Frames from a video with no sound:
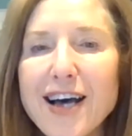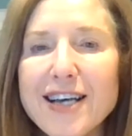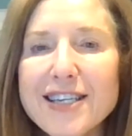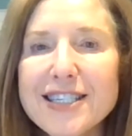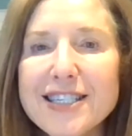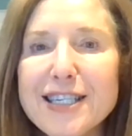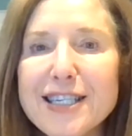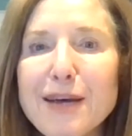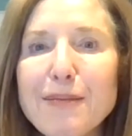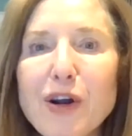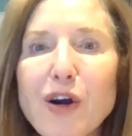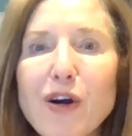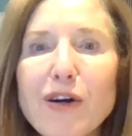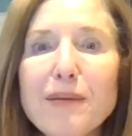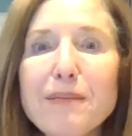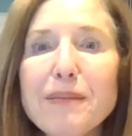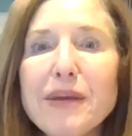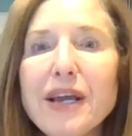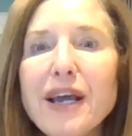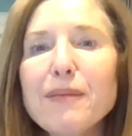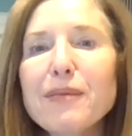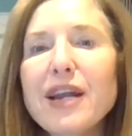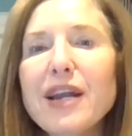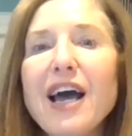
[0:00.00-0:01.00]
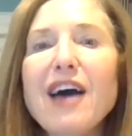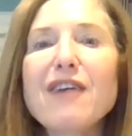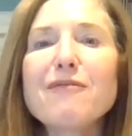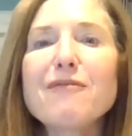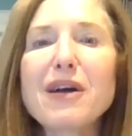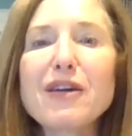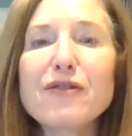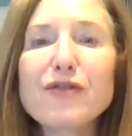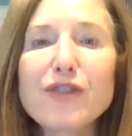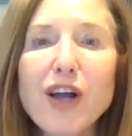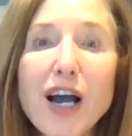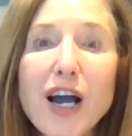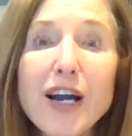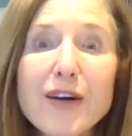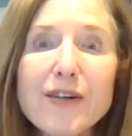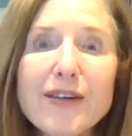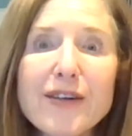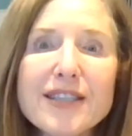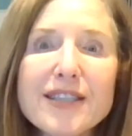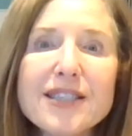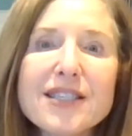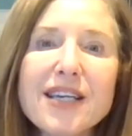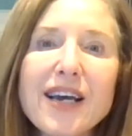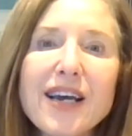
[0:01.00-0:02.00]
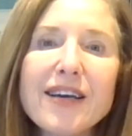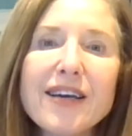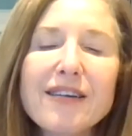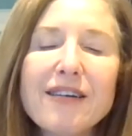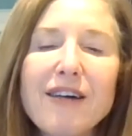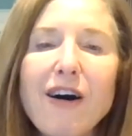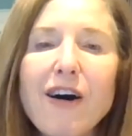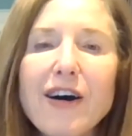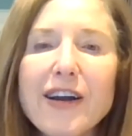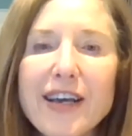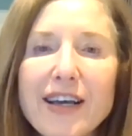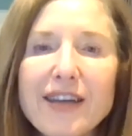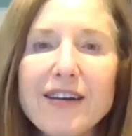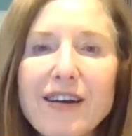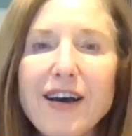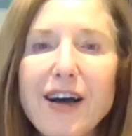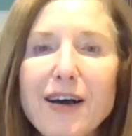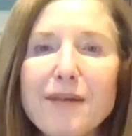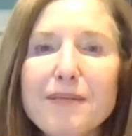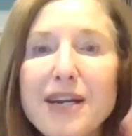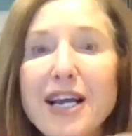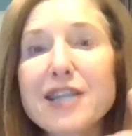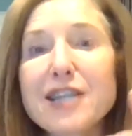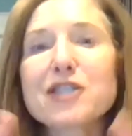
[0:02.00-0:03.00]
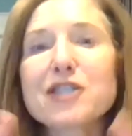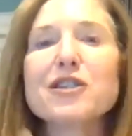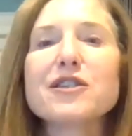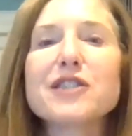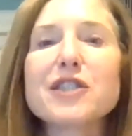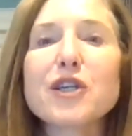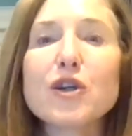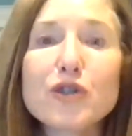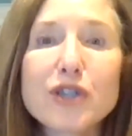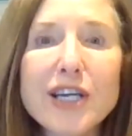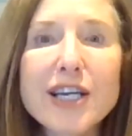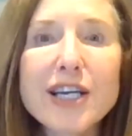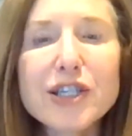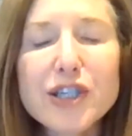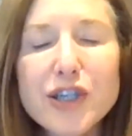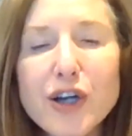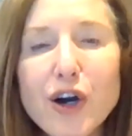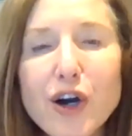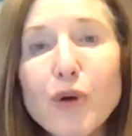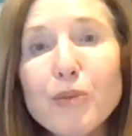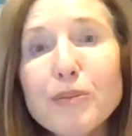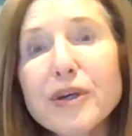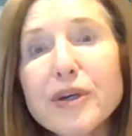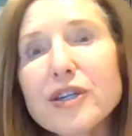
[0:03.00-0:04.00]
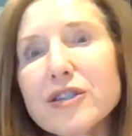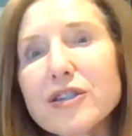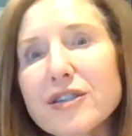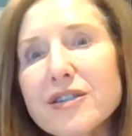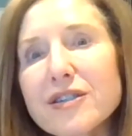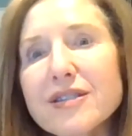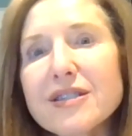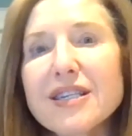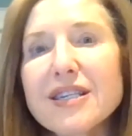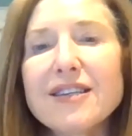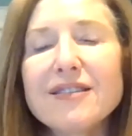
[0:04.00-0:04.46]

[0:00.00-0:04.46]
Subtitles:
seminar and be able to have my flyer and say on it, National Association of Home Builders.